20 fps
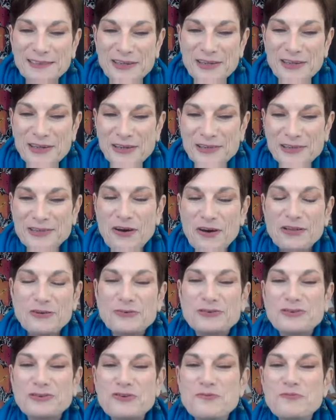Mm. You know, there
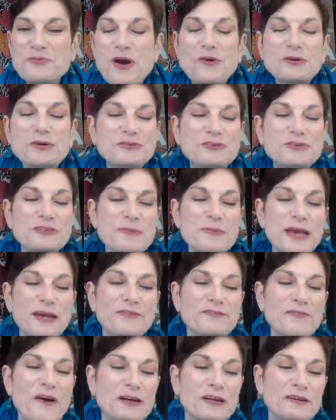was a group we always used to
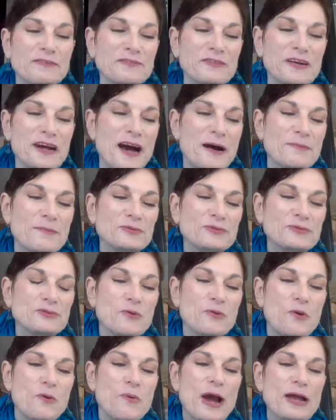make fun of. Um, it was a,
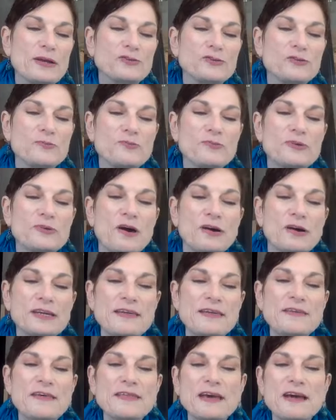a white group. We'd go,
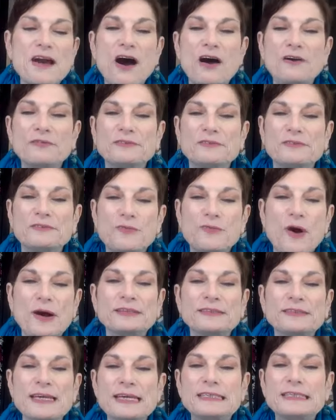yeah, there they go,
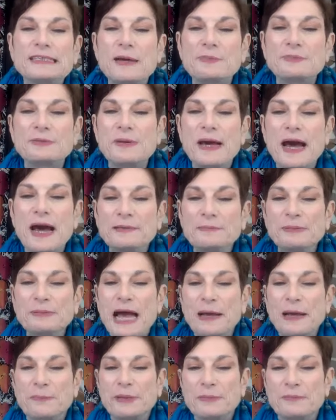walking 10 steps behind the
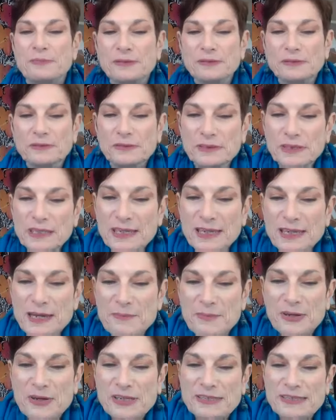black people
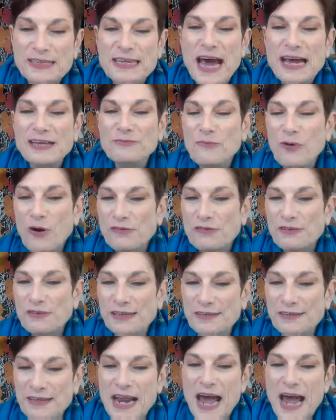because they're not
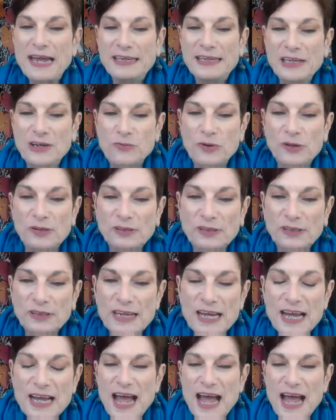worthy, they're not equal.